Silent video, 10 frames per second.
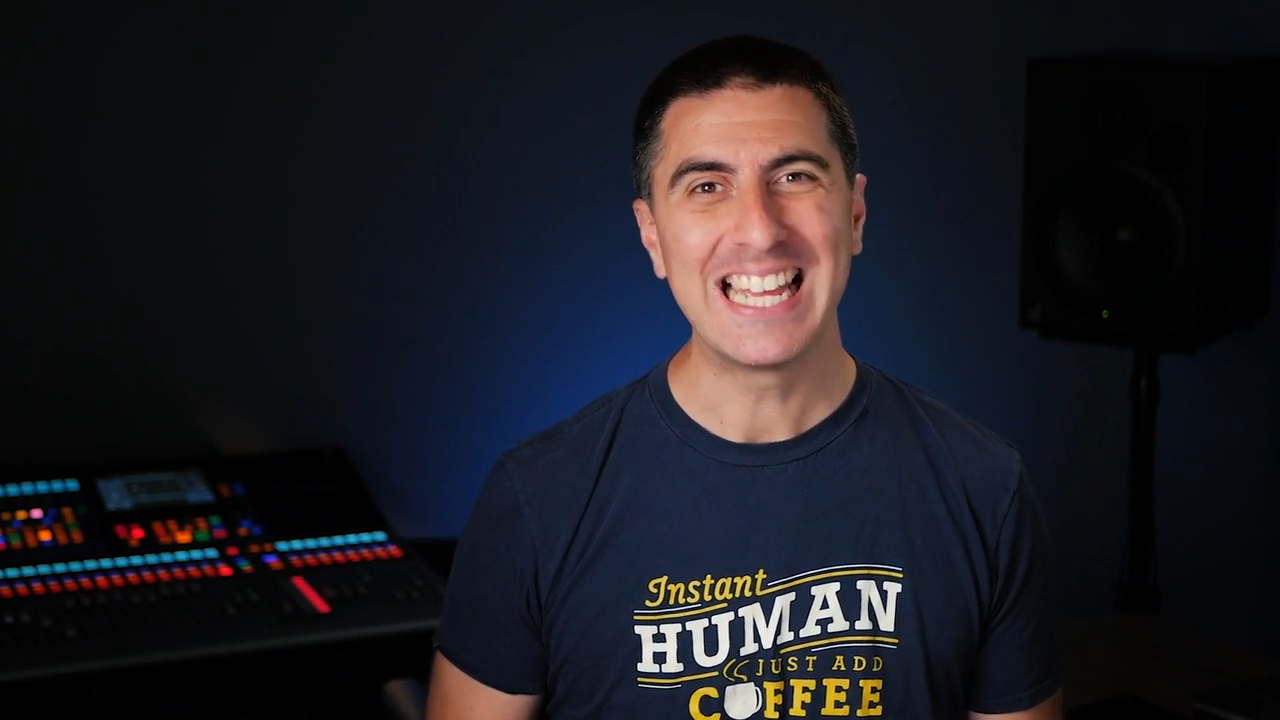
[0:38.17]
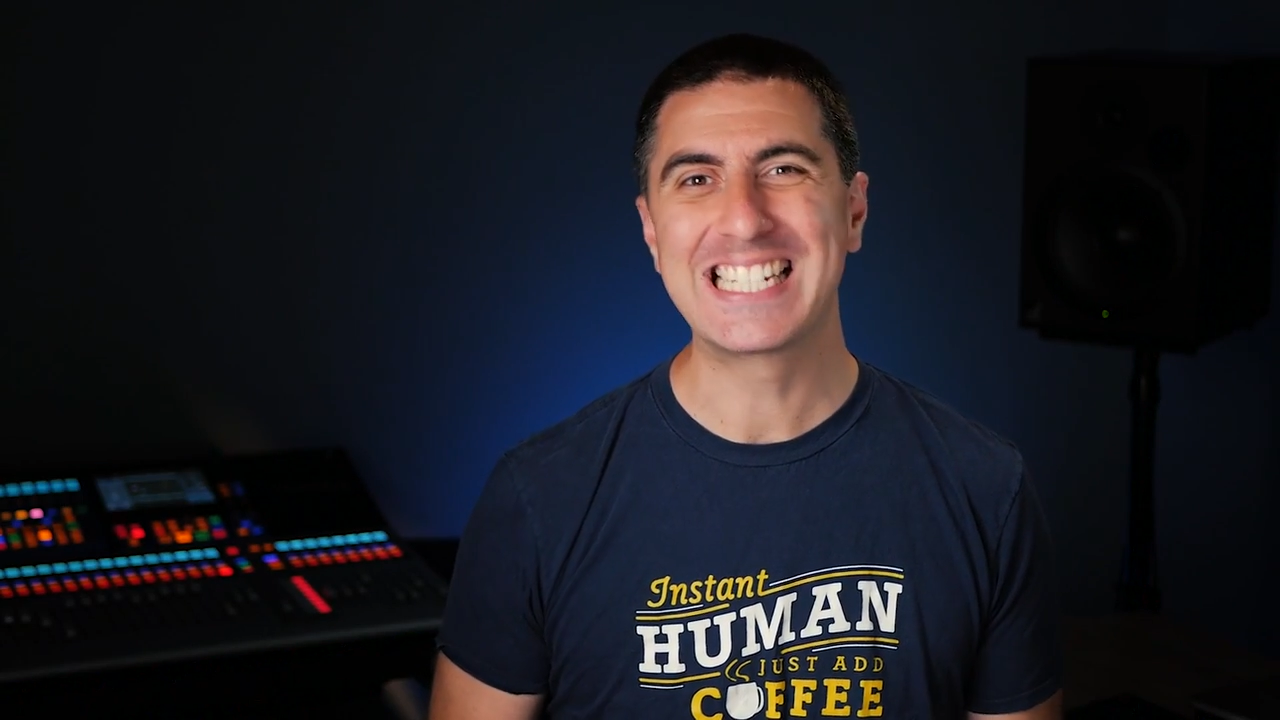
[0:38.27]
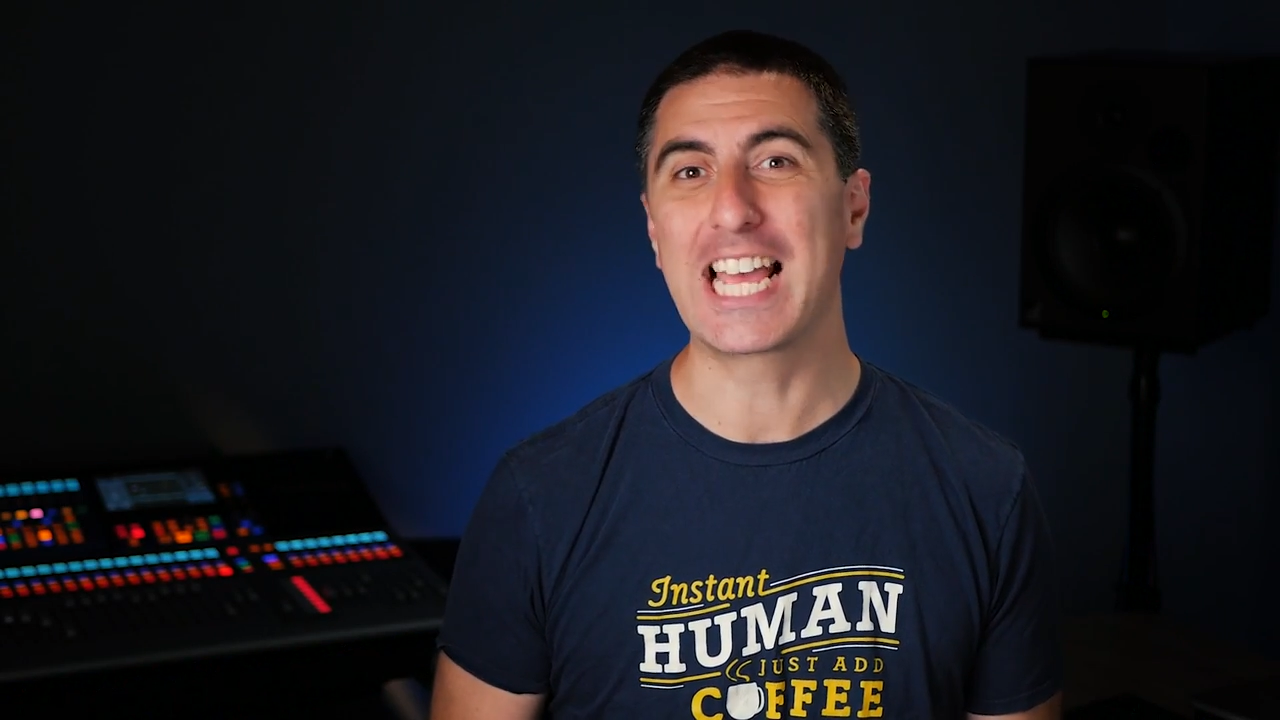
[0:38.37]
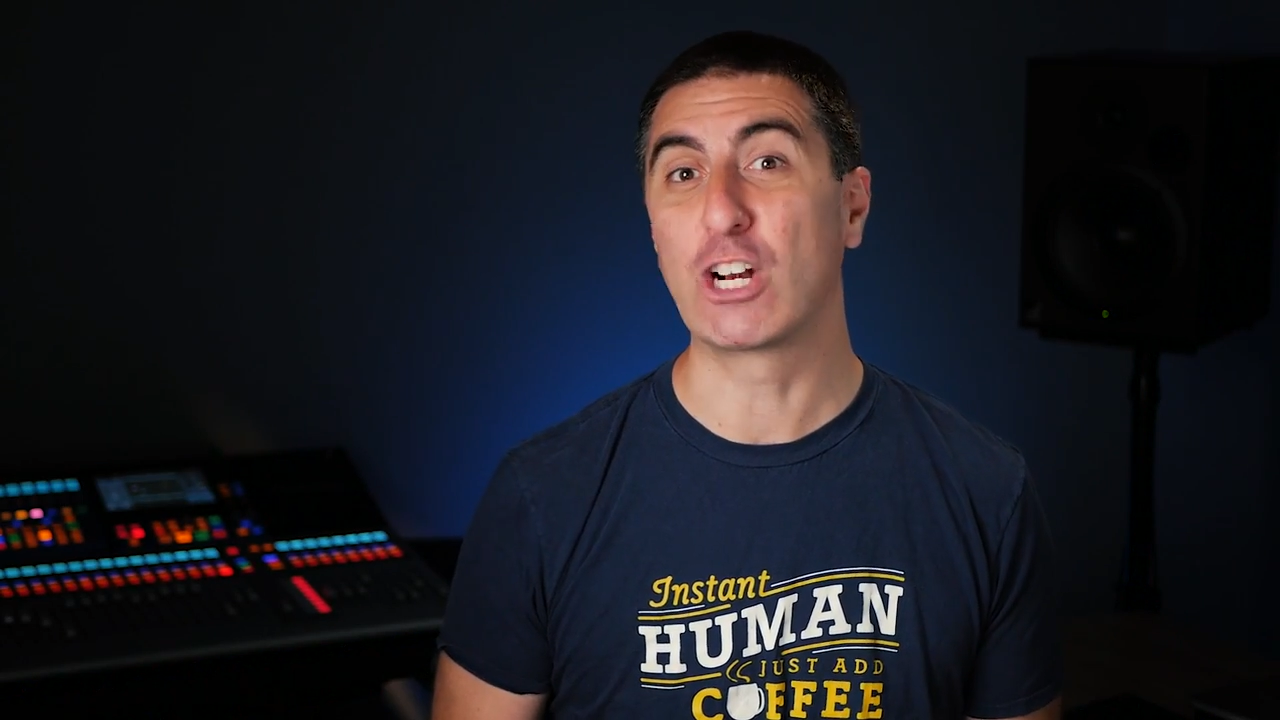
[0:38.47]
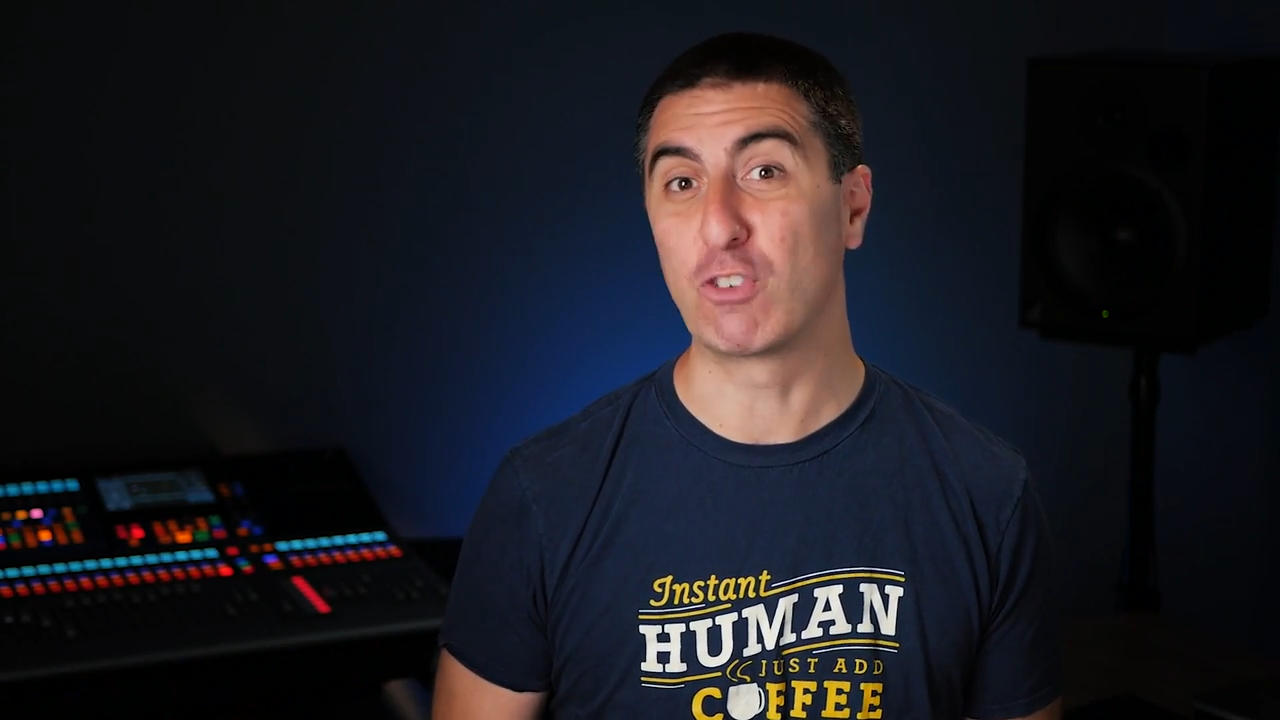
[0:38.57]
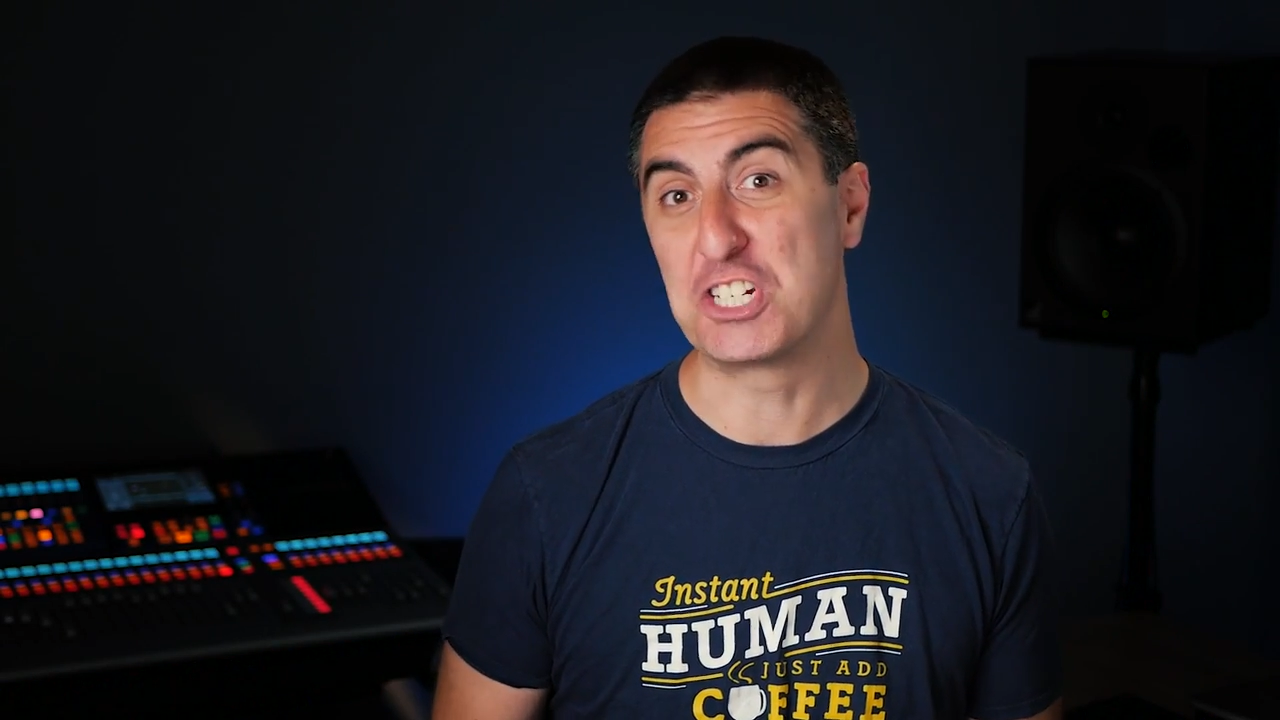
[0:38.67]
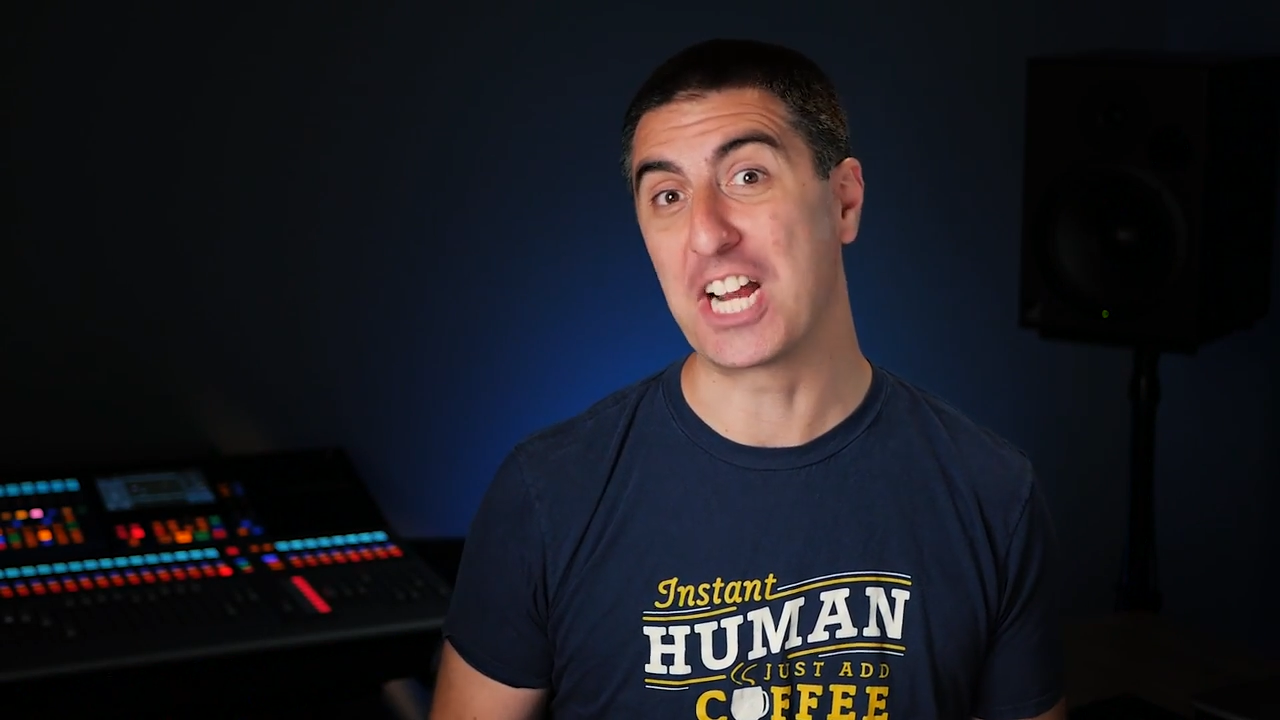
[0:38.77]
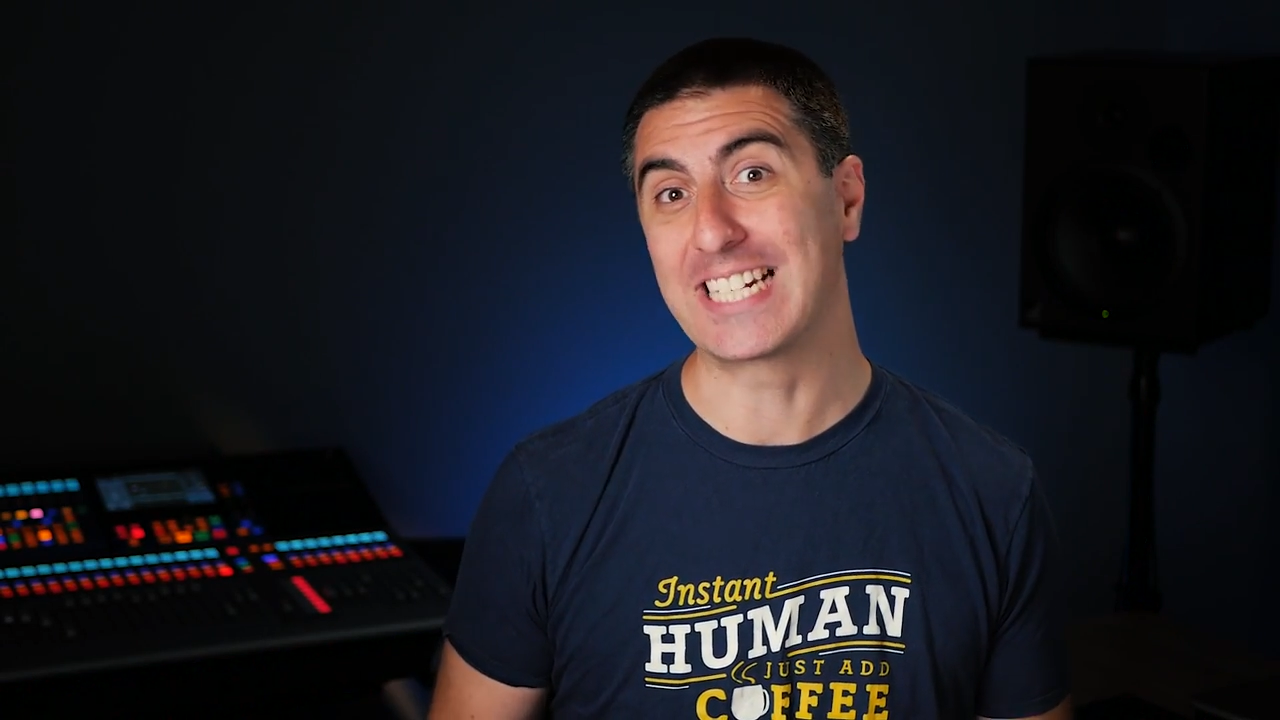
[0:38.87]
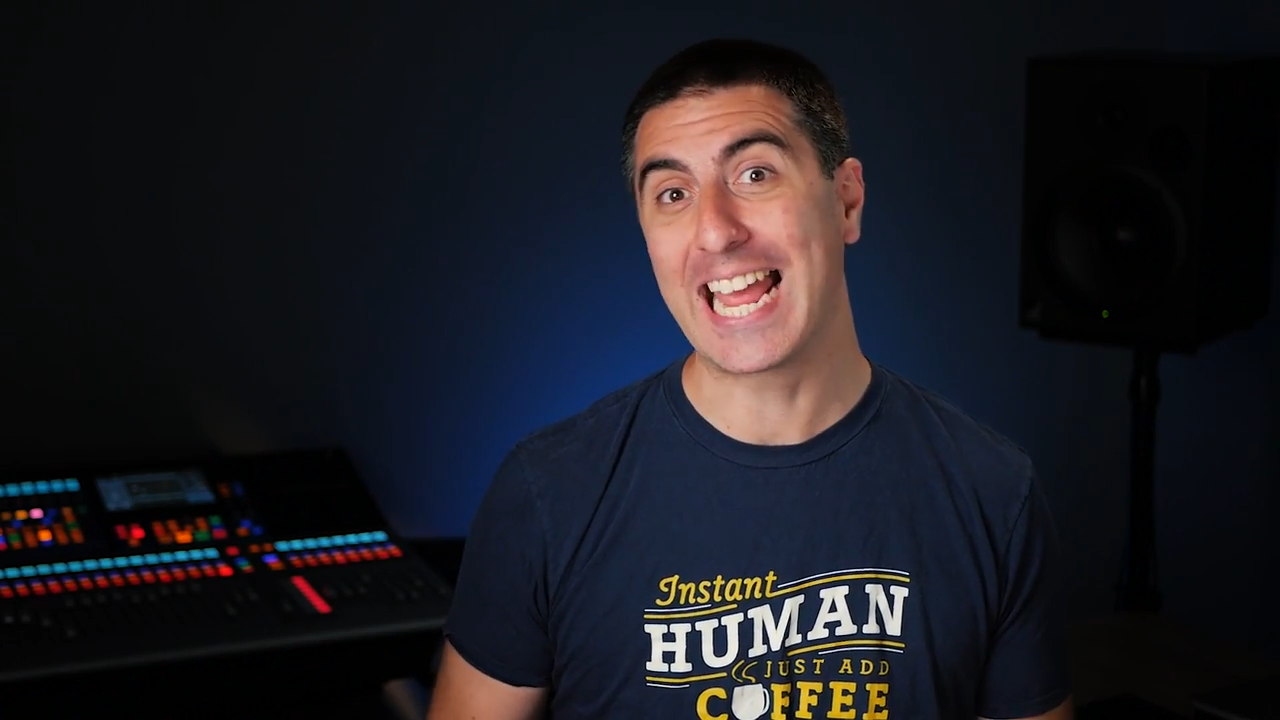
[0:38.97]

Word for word: it's got to reject